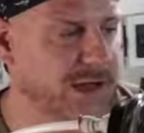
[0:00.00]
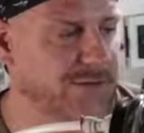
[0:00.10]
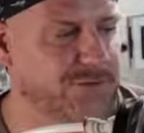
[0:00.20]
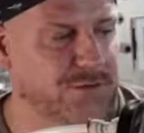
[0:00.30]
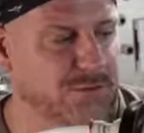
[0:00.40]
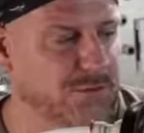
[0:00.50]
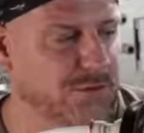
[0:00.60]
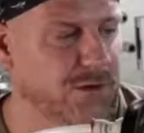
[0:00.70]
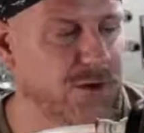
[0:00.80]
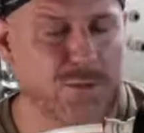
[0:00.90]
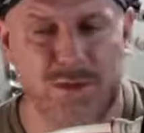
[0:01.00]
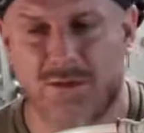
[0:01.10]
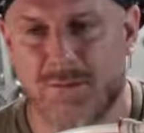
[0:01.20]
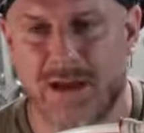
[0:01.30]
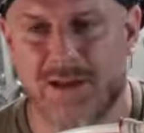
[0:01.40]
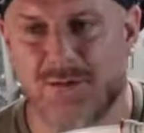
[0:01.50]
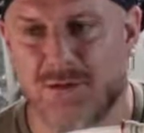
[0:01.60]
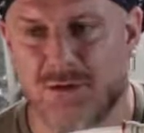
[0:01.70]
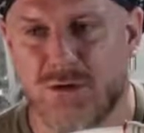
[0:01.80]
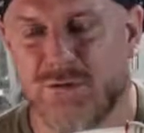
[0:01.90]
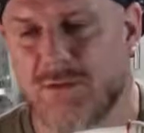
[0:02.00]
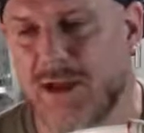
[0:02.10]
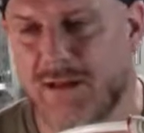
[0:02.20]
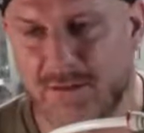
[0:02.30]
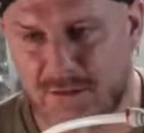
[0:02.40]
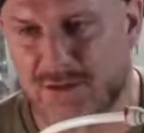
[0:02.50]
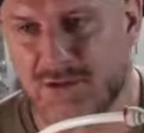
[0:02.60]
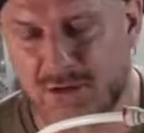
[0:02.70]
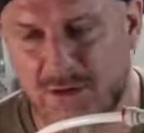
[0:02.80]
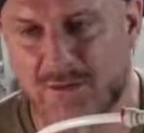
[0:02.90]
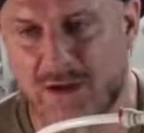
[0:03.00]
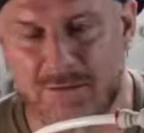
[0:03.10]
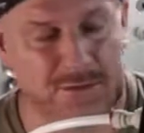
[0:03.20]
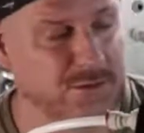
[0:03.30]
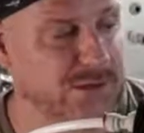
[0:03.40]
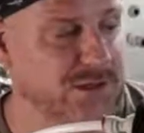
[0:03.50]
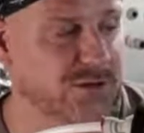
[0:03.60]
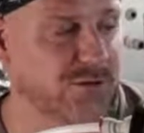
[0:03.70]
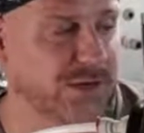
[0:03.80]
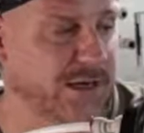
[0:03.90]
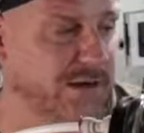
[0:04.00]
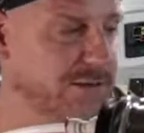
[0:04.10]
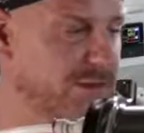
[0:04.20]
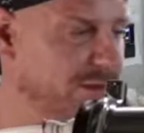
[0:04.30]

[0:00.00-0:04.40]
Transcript: have to open the manual override on the solenoid valve, which is over here on the